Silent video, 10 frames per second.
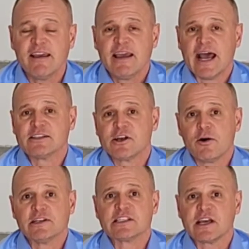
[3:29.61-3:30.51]
As
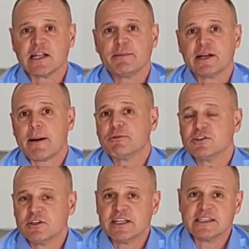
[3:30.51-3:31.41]
always, it's unlimited
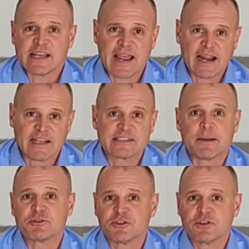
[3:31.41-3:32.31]
opportunities and
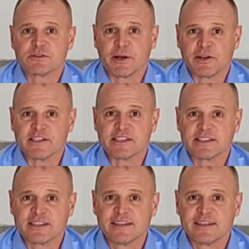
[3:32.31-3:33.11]
exceptional experiences.